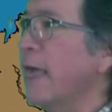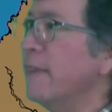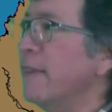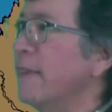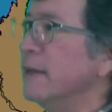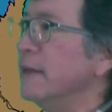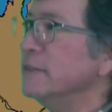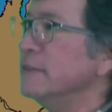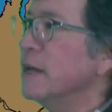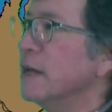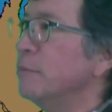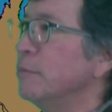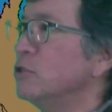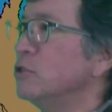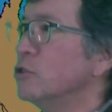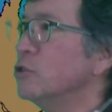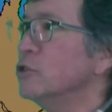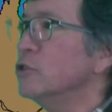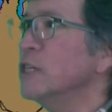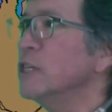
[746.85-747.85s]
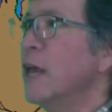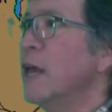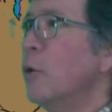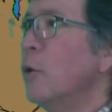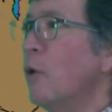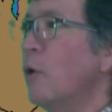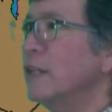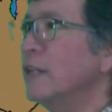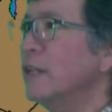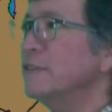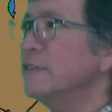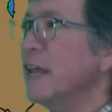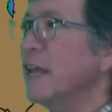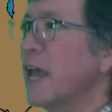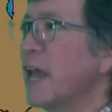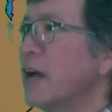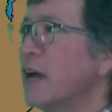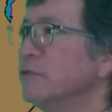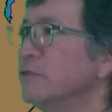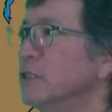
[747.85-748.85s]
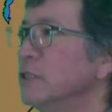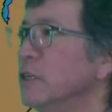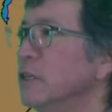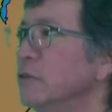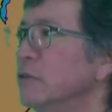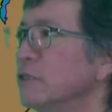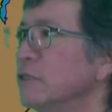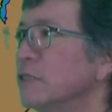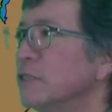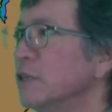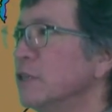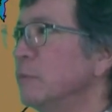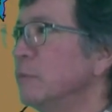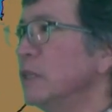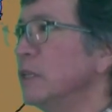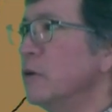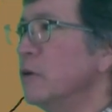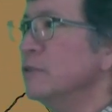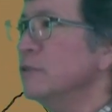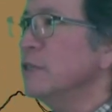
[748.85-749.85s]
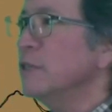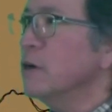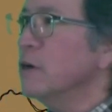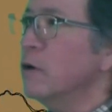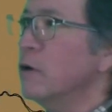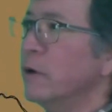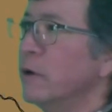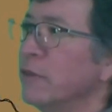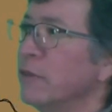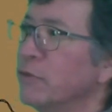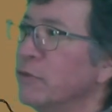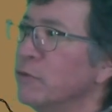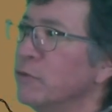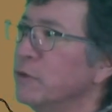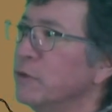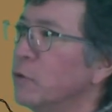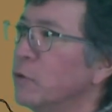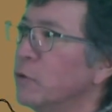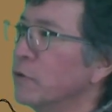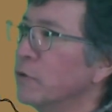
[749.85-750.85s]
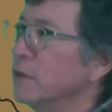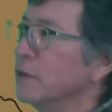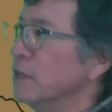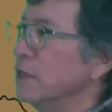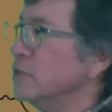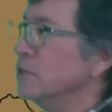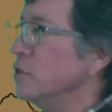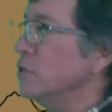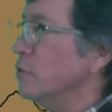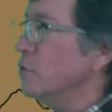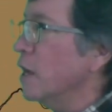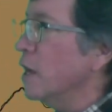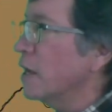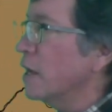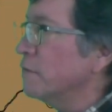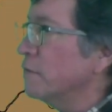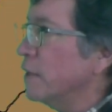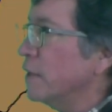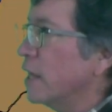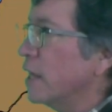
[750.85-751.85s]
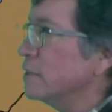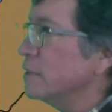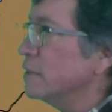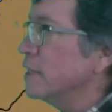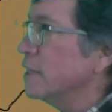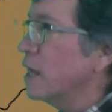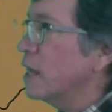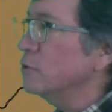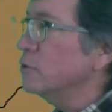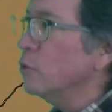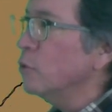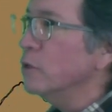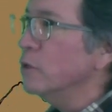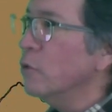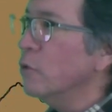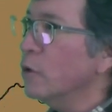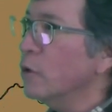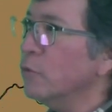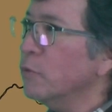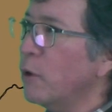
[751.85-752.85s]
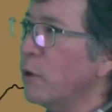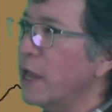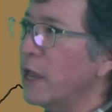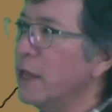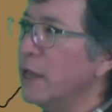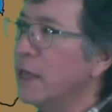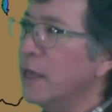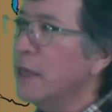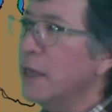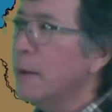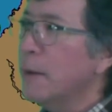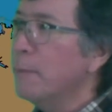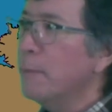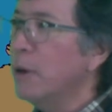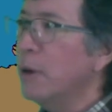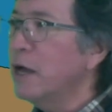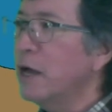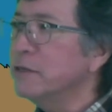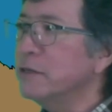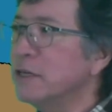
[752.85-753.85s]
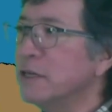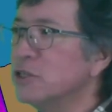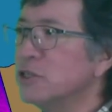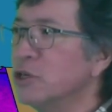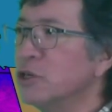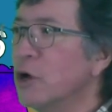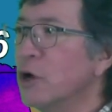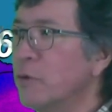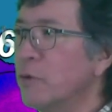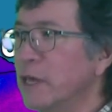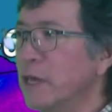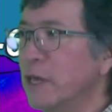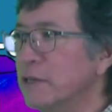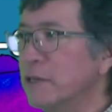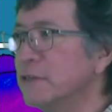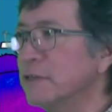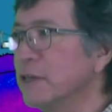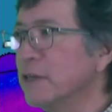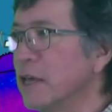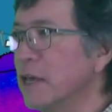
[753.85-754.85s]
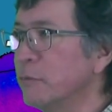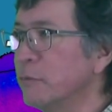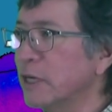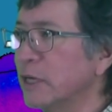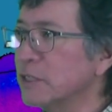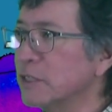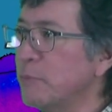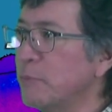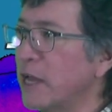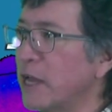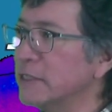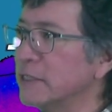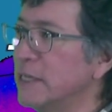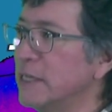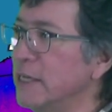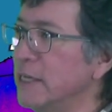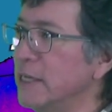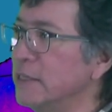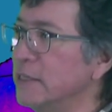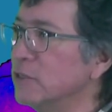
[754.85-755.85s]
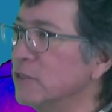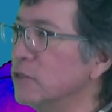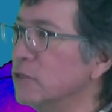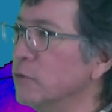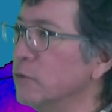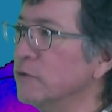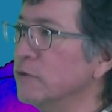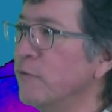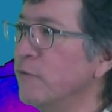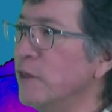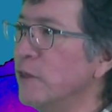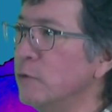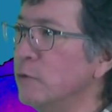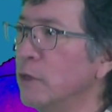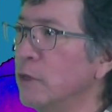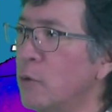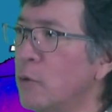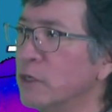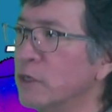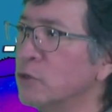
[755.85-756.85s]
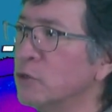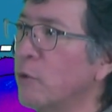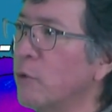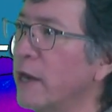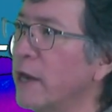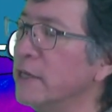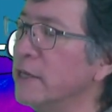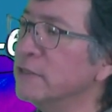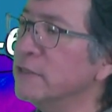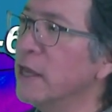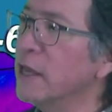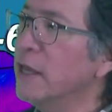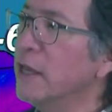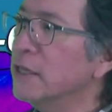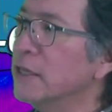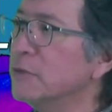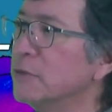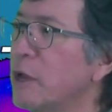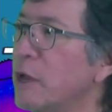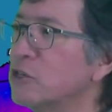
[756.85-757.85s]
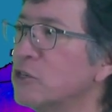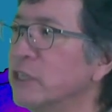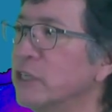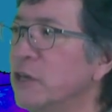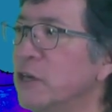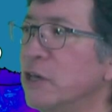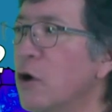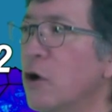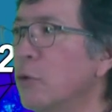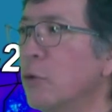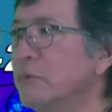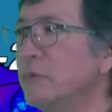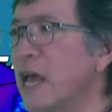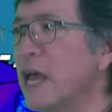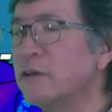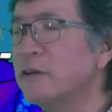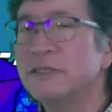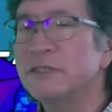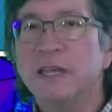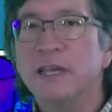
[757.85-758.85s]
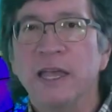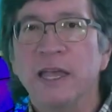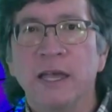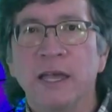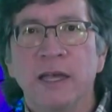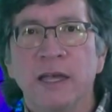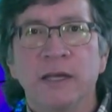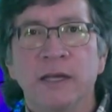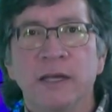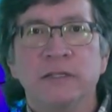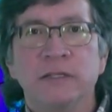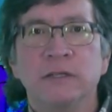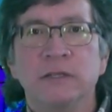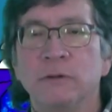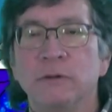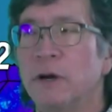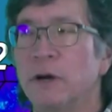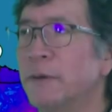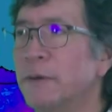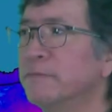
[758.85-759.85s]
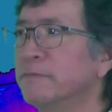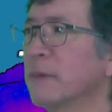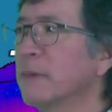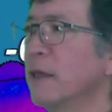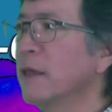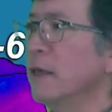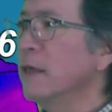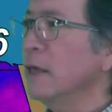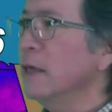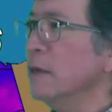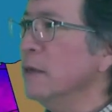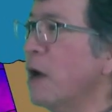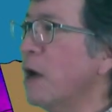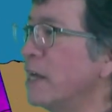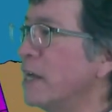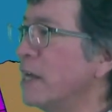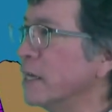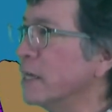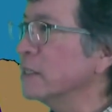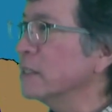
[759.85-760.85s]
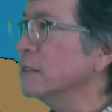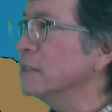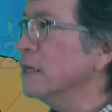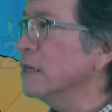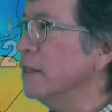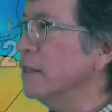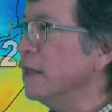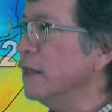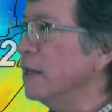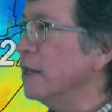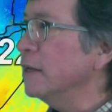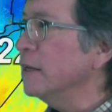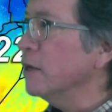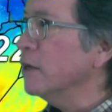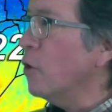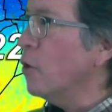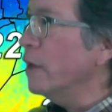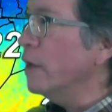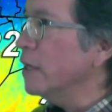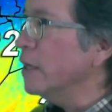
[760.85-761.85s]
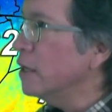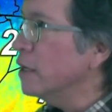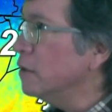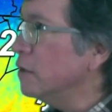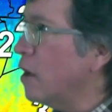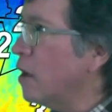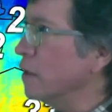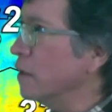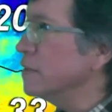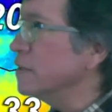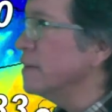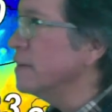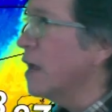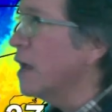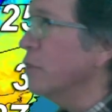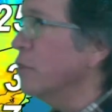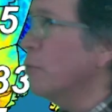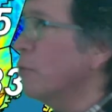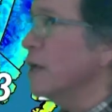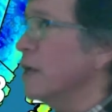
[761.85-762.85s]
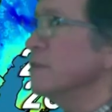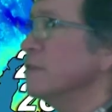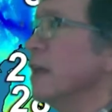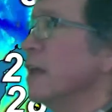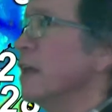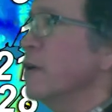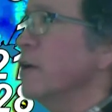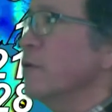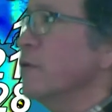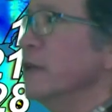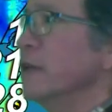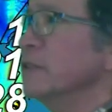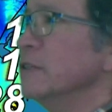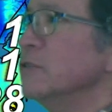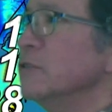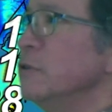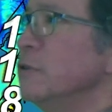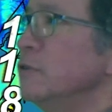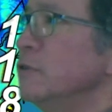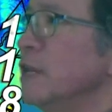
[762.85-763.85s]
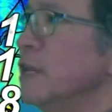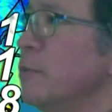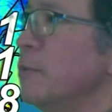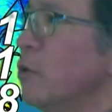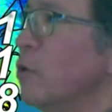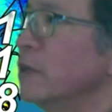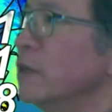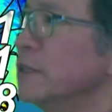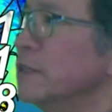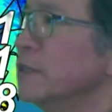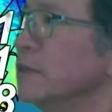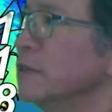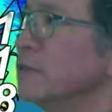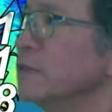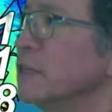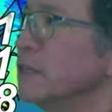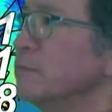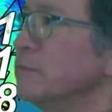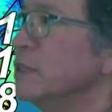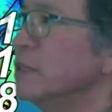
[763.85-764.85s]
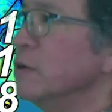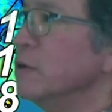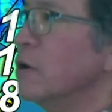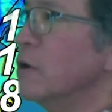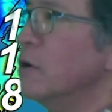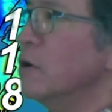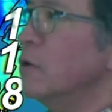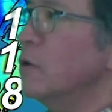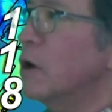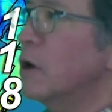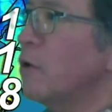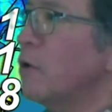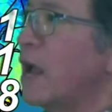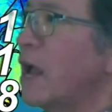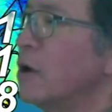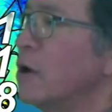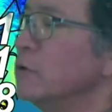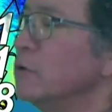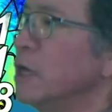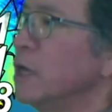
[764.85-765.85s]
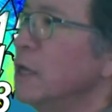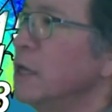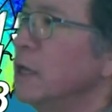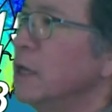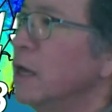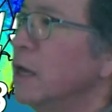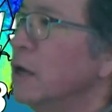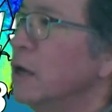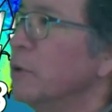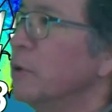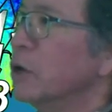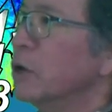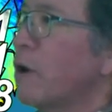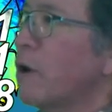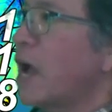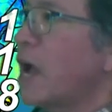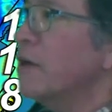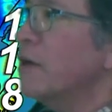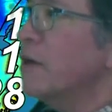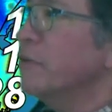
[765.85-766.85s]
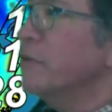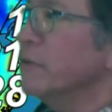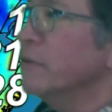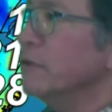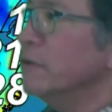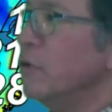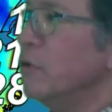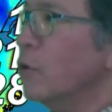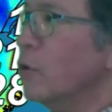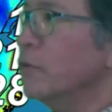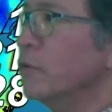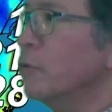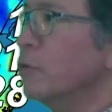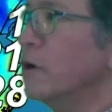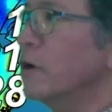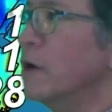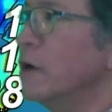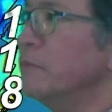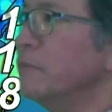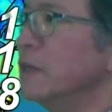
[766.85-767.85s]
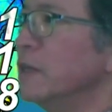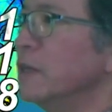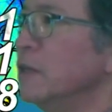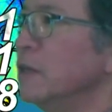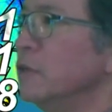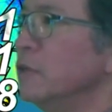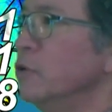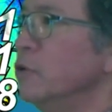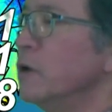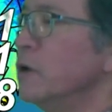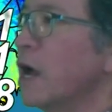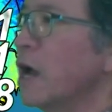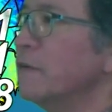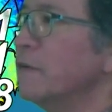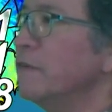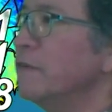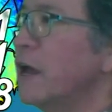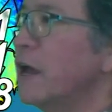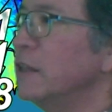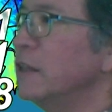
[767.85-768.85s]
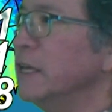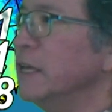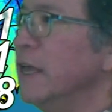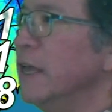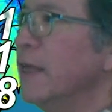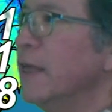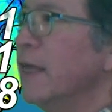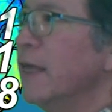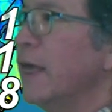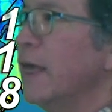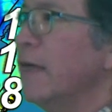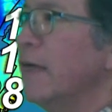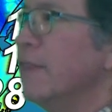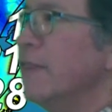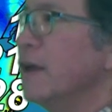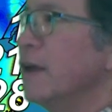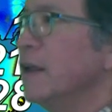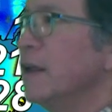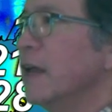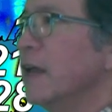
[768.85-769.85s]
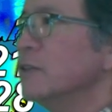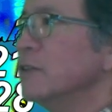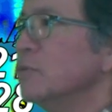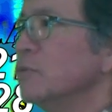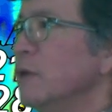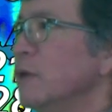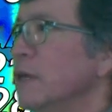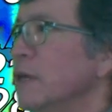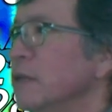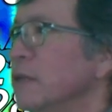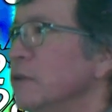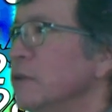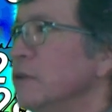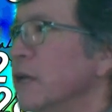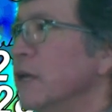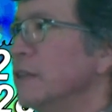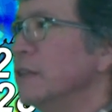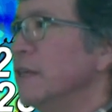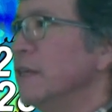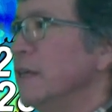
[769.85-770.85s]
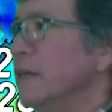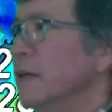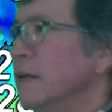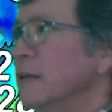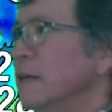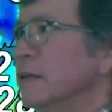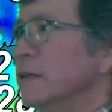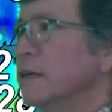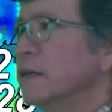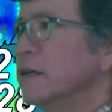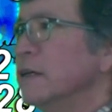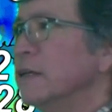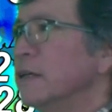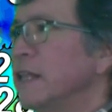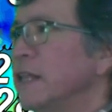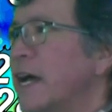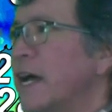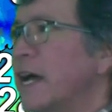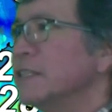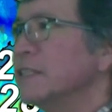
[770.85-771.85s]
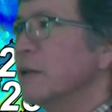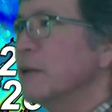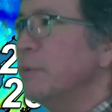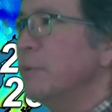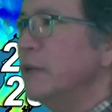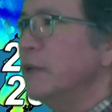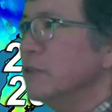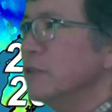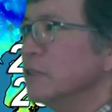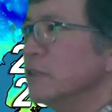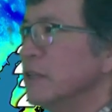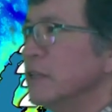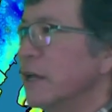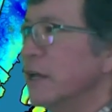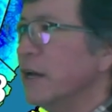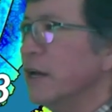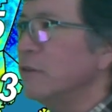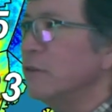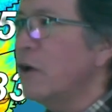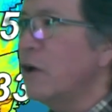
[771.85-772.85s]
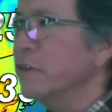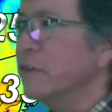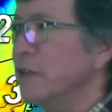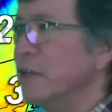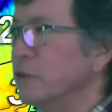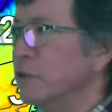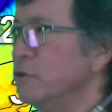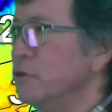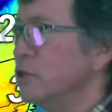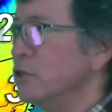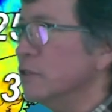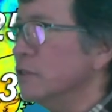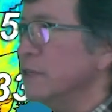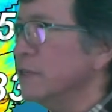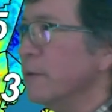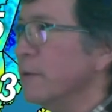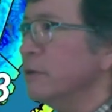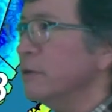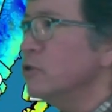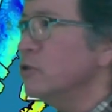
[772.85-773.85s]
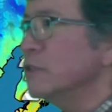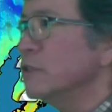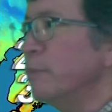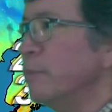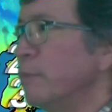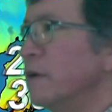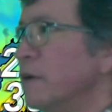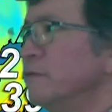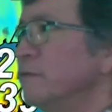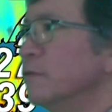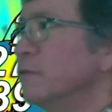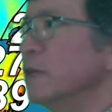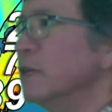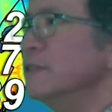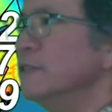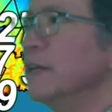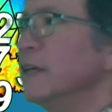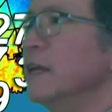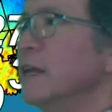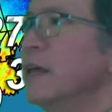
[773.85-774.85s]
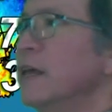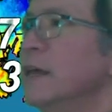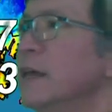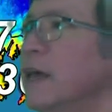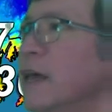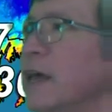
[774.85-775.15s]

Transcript: And then temperatures Wednesday afternoon, still below zero in through the northeast, Yukon Flats down toward Northway. But as you go east, again, we expect teens to a few lower 20s, especially Nome down, say, to um, And then going along the southwest areas, Tuesday morning, still sub-zero around uh, McGrath, northward up the Yukon Valley. And then as we look at the uh, Alaska Peninsula and along the Aleutians, temperatures above freezing.